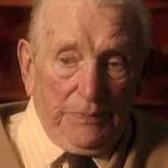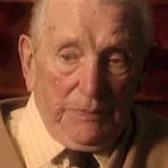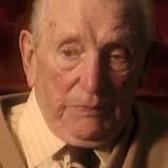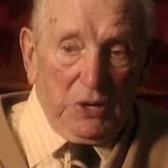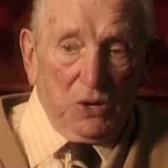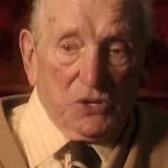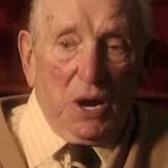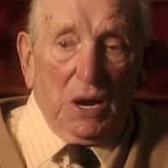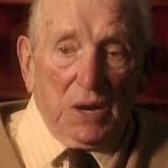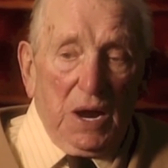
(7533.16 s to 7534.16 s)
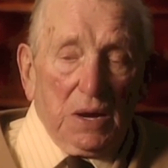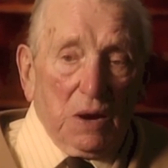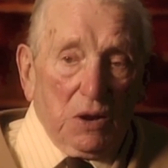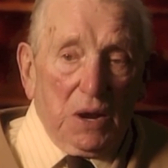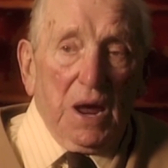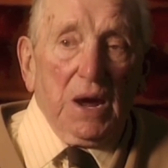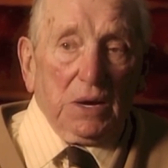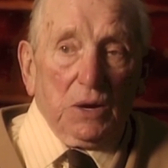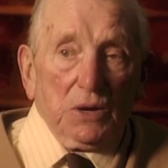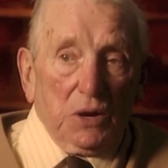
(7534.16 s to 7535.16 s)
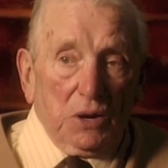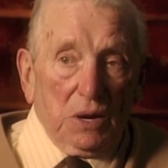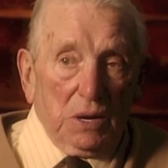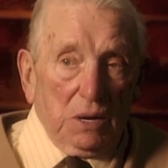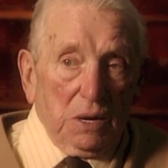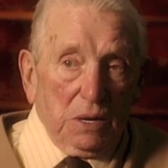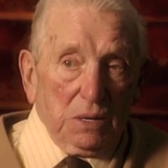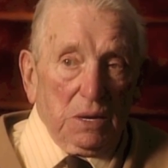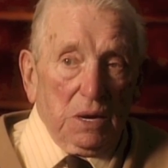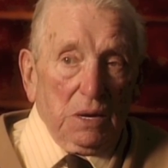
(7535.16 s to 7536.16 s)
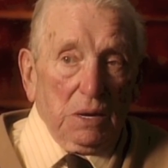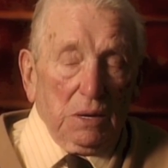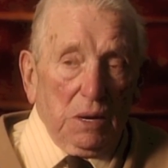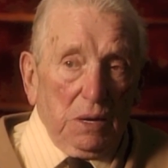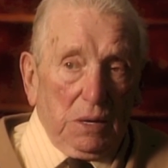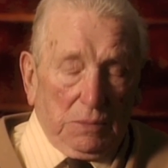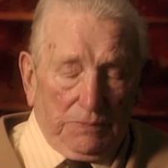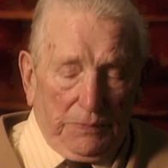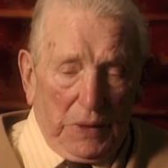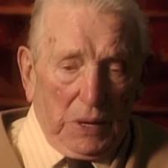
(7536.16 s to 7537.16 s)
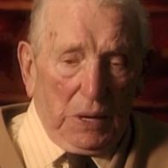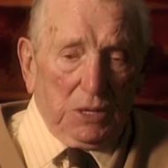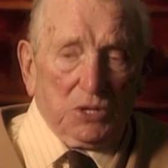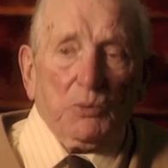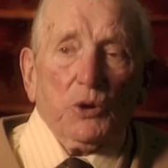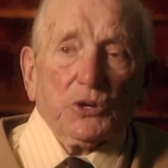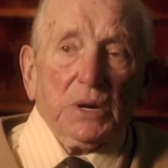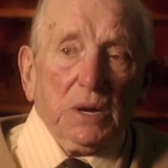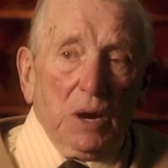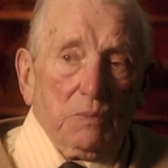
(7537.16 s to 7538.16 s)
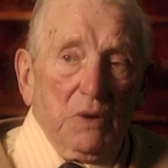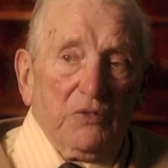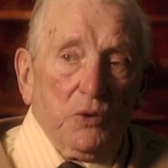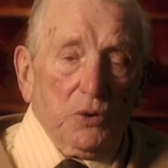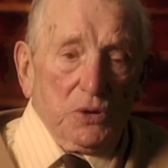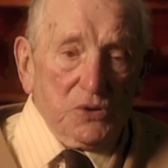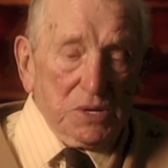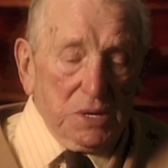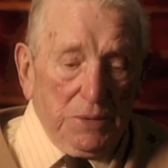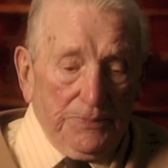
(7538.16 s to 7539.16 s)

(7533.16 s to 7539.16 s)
Because I'd handled an air gun and a sporting gun before, you see.